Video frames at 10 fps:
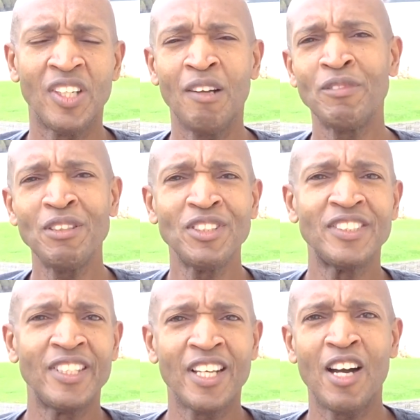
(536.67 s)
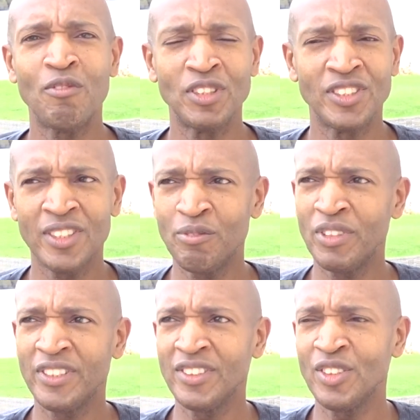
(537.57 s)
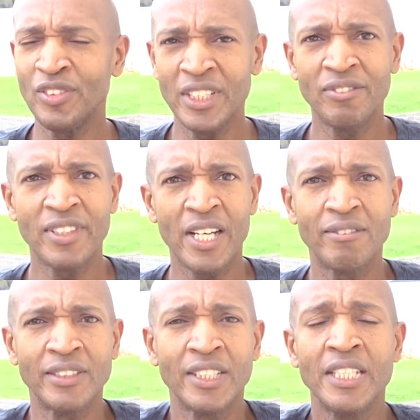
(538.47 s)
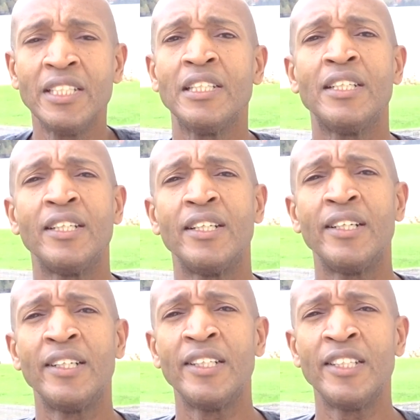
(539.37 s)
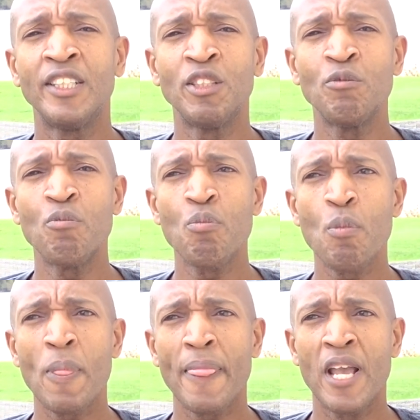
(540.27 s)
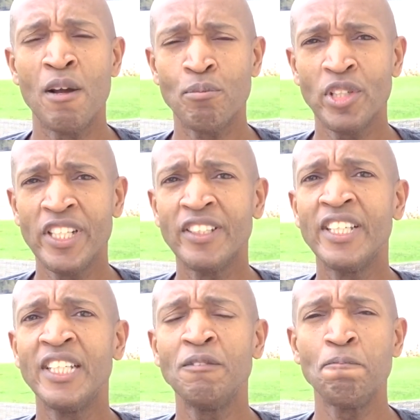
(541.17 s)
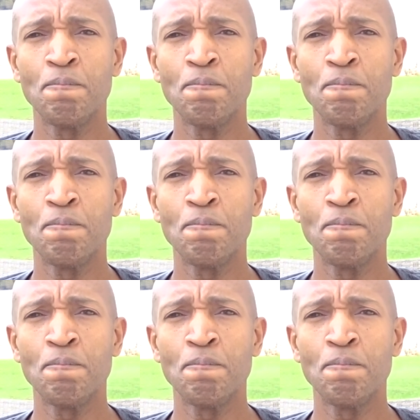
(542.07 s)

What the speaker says: tempted to take off my shirt, but there's no need for that really. I'm pretty lean,